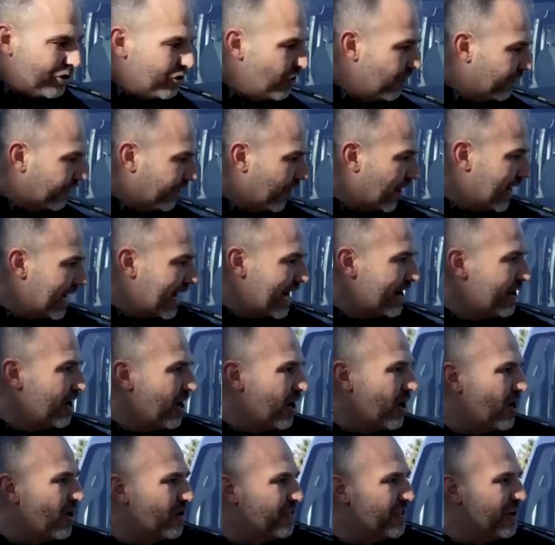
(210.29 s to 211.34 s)
the new front end.
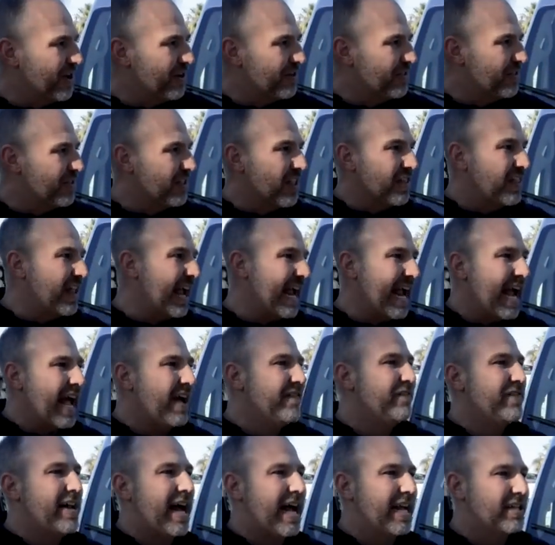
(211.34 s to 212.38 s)
No, yeah. they're they
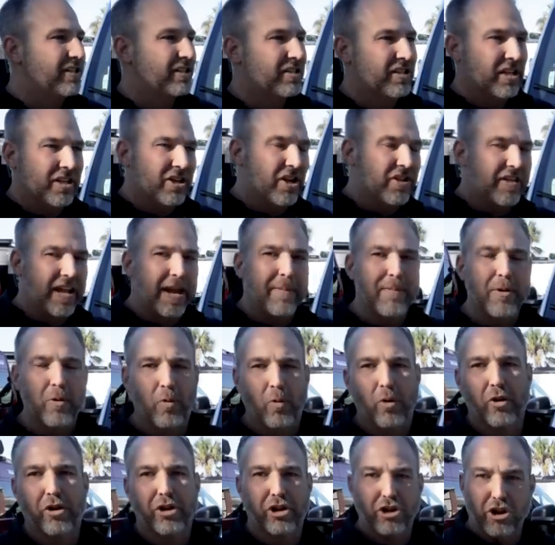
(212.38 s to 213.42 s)
have not. You know, they've
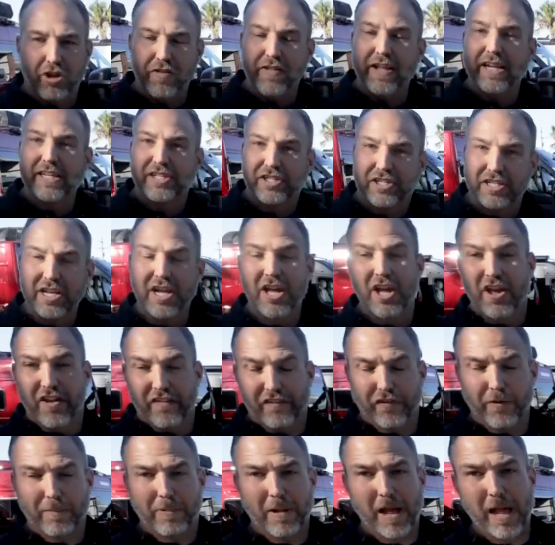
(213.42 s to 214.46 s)
been working on this
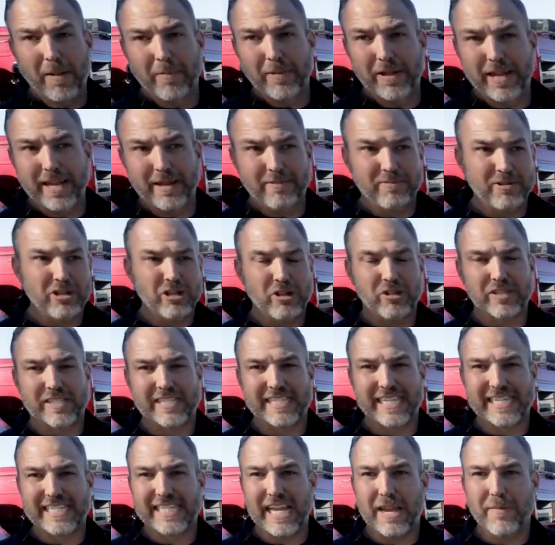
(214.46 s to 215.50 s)
for probably you know
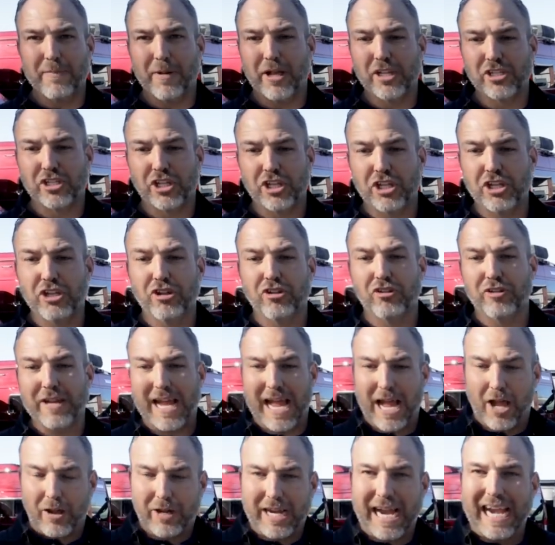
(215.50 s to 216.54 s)
six, eight months, a year
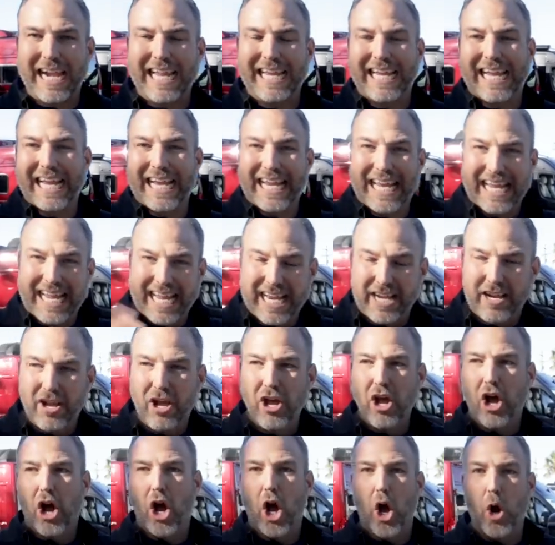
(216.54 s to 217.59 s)
now, kind of getting it
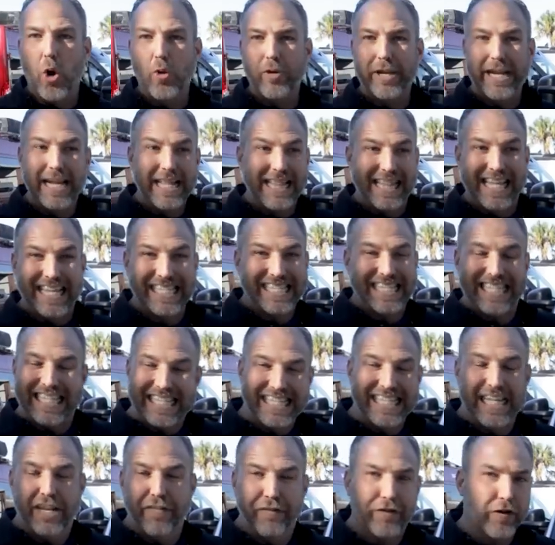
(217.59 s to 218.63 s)
honed in. This
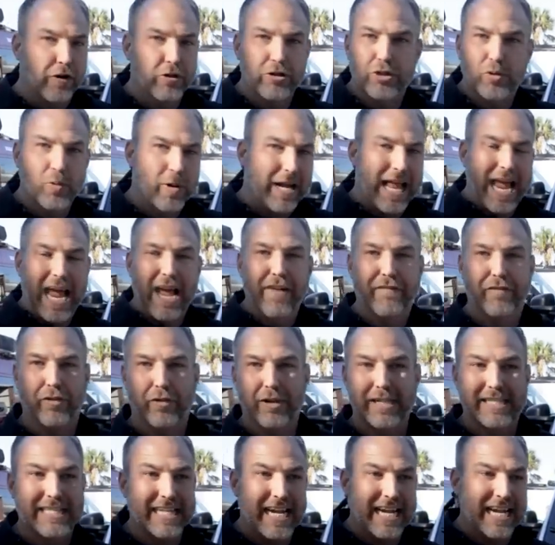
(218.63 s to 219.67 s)
is the right. first one
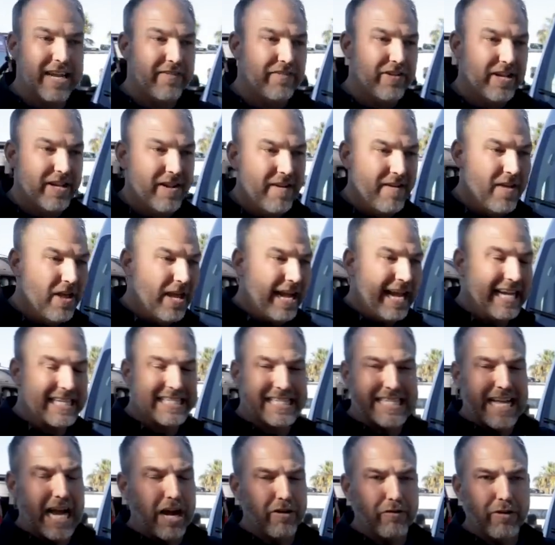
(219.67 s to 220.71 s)
ever. It's not even.
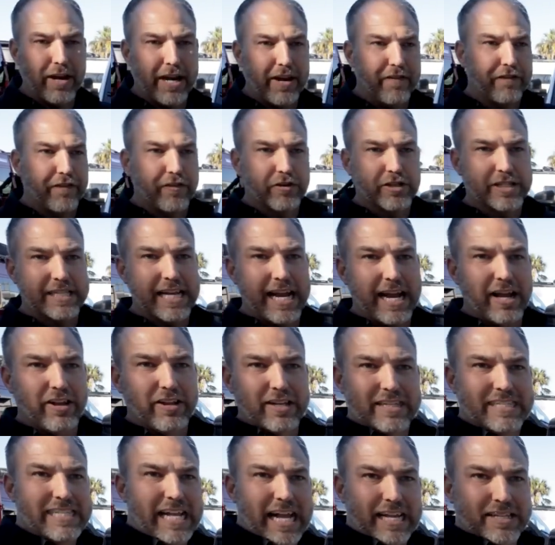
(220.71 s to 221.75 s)
It's not ready for
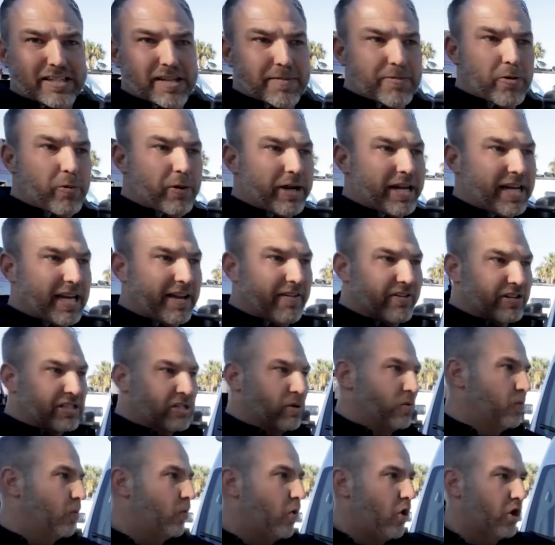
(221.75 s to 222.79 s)
sale. It's not something we can even.
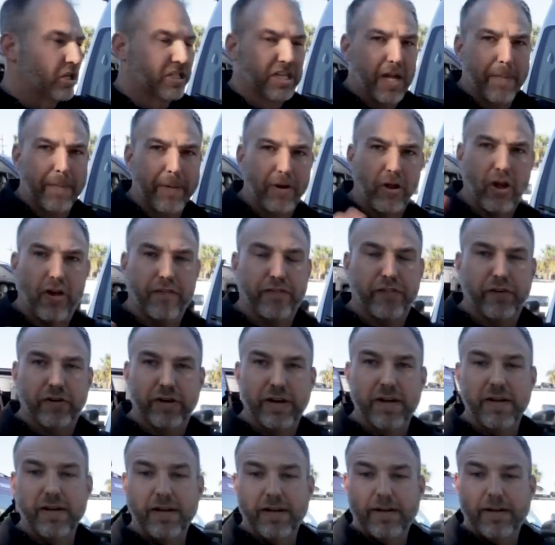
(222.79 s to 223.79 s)
Someone walked up and offered